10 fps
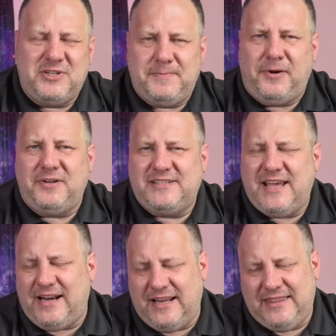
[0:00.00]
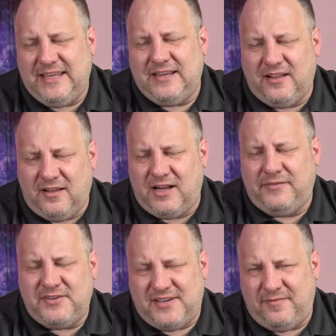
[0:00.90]
experience that. I think a lot
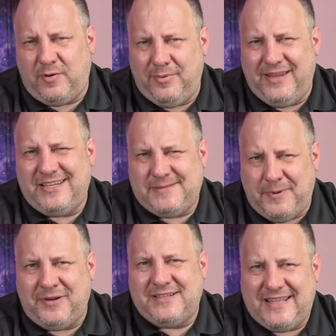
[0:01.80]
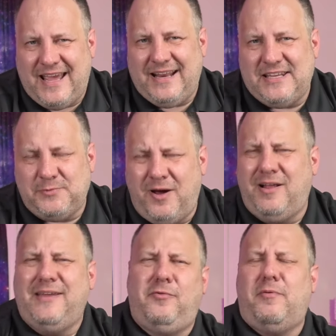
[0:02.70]
of us have probably experienced that as
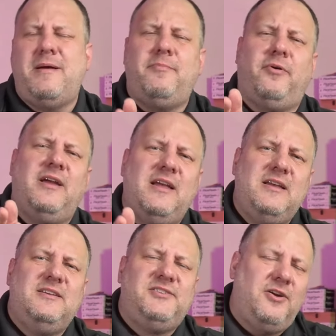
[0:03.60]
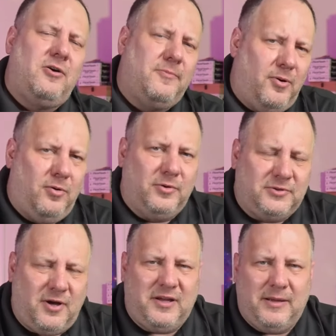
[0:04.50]
well. I even remember C.R. Pohl
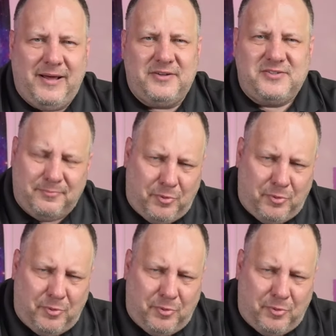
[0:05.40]
talking about some